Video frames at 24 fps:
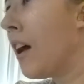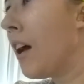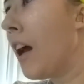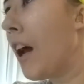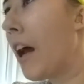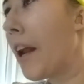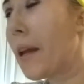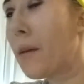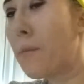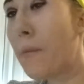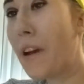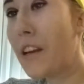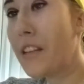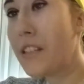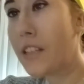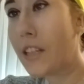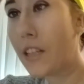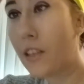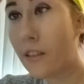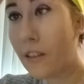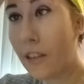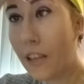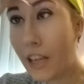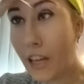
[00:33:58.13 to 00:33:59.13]
any
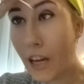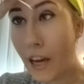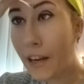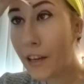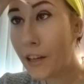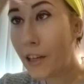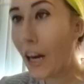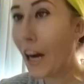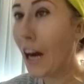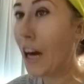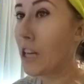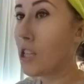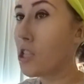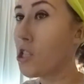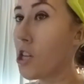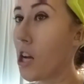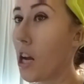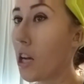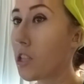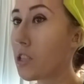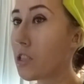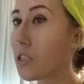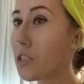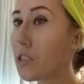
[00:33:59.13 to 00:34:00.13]
mascara like on your
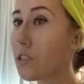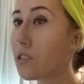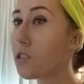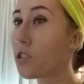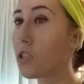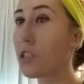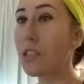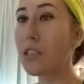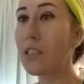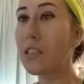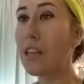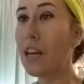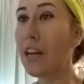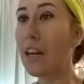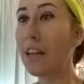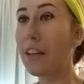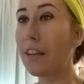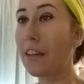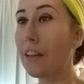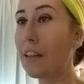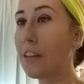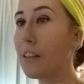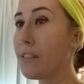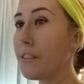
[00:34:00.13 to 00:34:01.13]
eyeshadow, just take
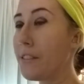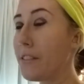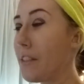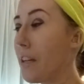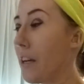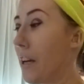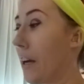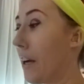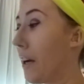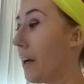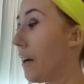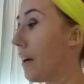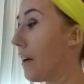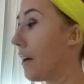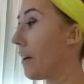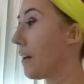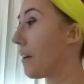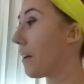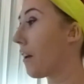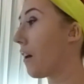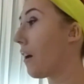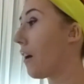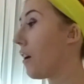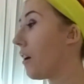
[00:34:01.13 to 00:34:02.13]
this
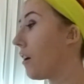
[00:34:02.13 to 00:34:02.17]
and